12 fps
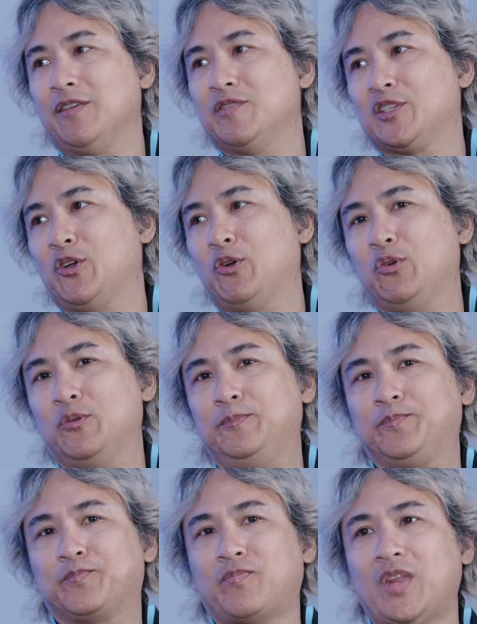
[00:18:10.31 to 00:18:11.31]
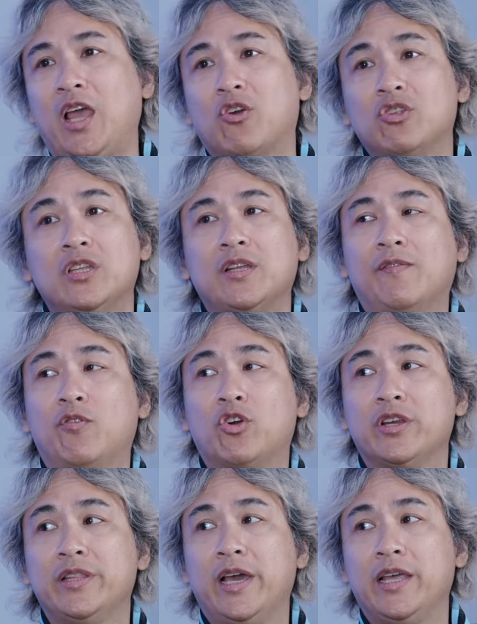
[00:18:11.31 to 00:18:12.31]
So I couldn't
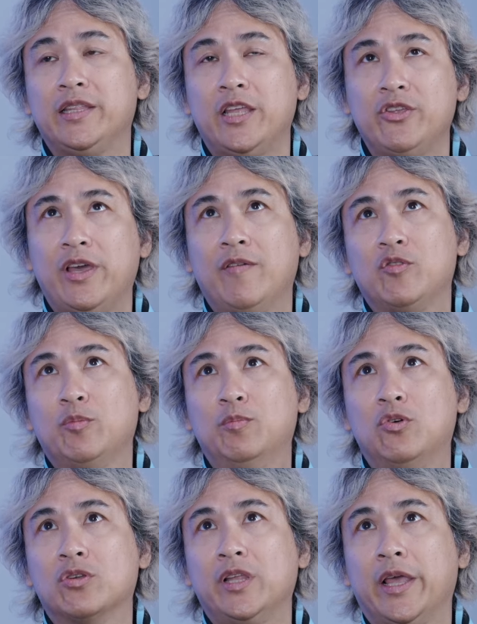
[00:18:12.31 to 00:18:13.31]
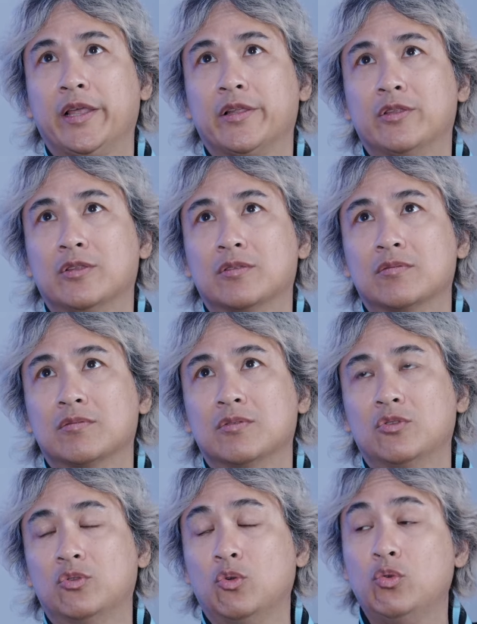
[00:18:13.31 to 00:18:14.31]
afford that. And you have to book like
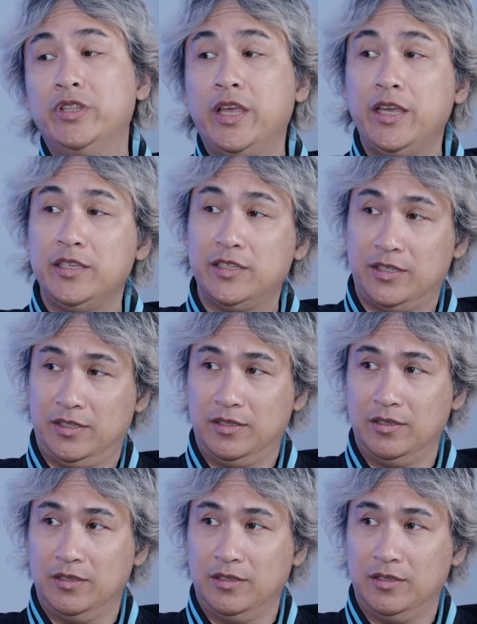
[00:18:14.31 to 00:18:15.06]
2 days.